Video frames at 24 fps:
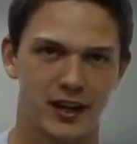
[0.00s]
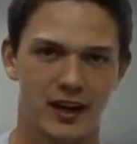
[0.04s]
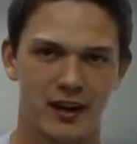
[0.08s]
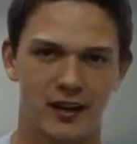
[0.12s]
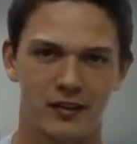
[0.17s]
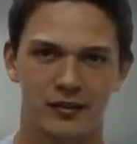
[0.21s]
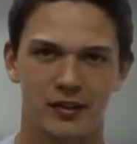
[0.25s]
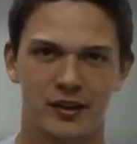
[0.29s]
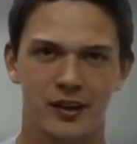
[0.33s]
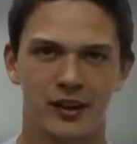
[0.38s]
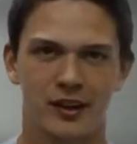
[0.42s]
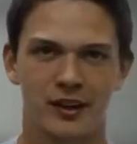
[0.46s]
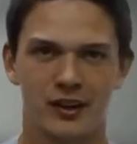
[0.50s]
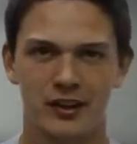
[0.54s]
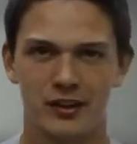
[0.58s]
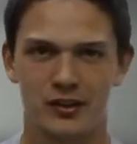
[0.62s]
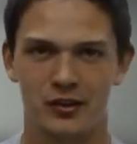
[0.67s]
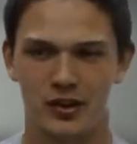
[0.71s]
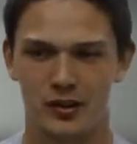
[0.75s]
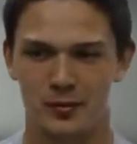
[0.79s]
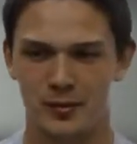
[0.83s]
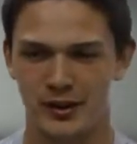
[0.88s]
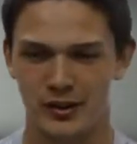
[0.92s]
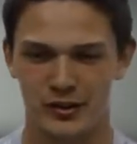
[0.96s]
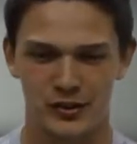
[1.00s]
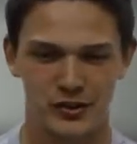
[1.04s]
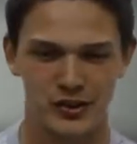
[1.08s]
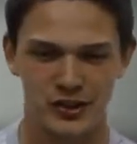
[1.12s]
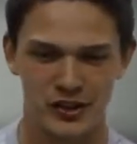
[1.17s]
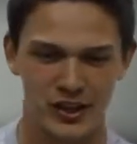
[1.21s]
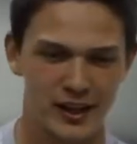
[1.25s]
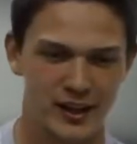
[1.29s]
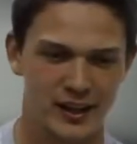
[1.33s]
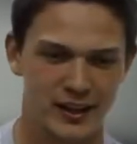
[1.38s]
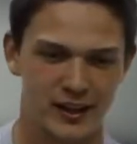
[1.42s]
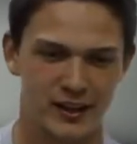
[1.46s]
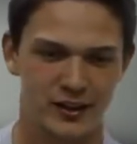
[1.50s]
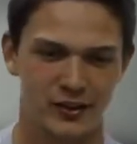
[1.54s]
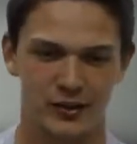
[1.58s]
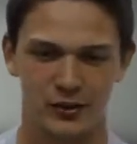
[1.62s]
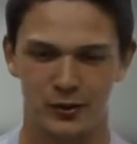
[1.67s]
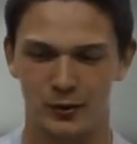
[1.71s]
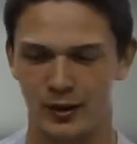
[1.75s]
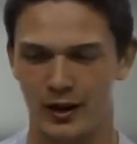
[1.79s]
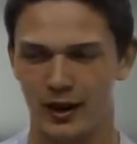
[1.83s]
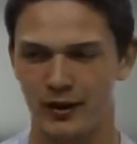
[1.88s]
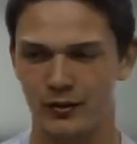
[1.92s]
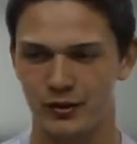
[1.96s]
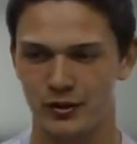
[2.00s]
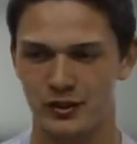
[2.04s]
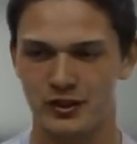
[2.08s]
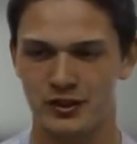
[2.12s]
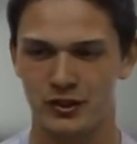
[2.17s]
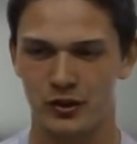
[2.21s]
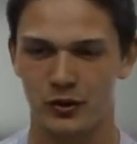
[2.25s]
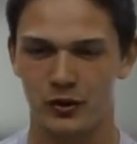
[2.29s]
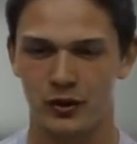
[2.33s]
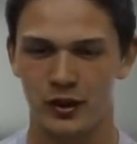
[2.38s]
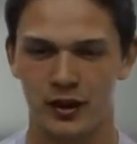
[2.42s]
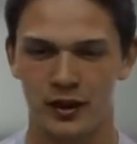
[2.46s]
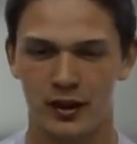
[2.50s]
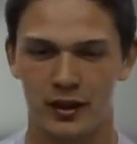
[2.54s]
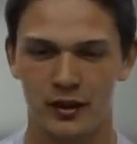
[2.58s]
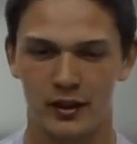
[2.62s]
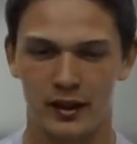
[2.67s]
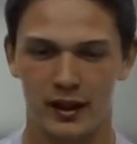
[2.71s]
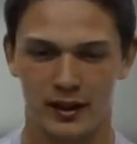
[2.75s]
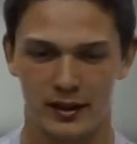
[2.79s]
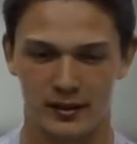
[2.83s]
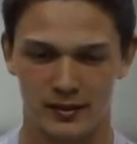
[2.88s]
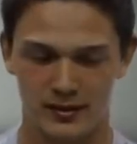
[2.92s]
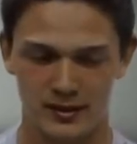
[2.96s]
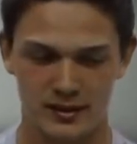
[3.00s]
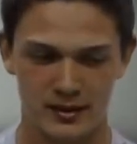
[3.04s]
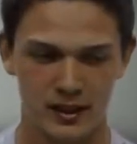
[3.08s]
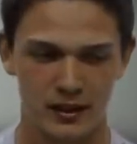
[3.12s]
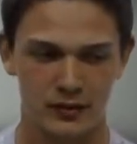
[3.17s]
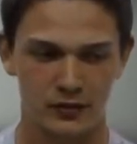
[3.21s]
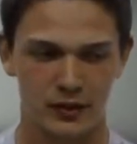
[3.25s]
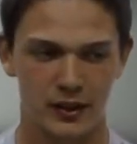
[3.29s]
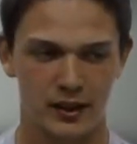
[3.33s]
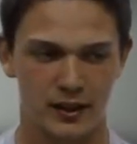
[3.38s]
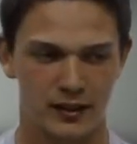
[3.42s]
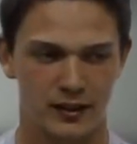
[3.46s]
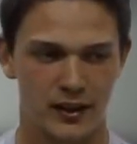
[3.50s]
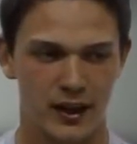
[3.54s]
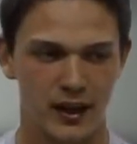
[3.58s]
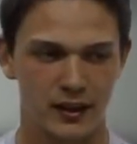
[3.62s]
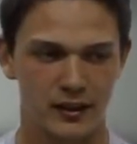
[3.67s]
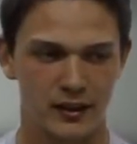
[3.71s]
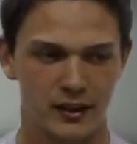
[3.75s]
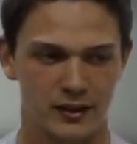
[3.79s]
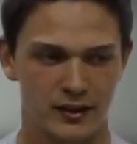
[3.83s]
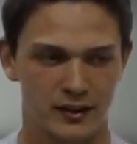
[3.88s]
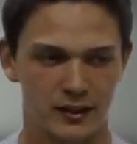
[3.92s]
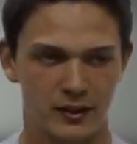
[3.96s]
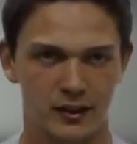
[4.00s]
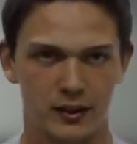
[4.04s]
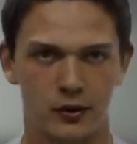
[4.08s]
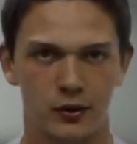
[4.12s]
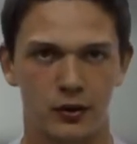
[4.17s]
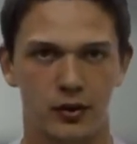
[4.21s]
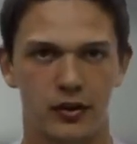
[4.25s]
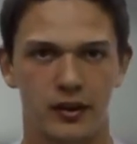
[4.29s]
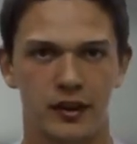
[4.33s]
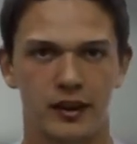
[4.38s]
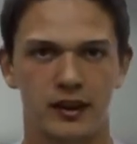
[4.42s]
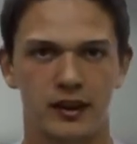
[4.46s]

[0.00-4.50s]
gonna have, you know what I mean, your shake or whatever. So like stuff like that, like the little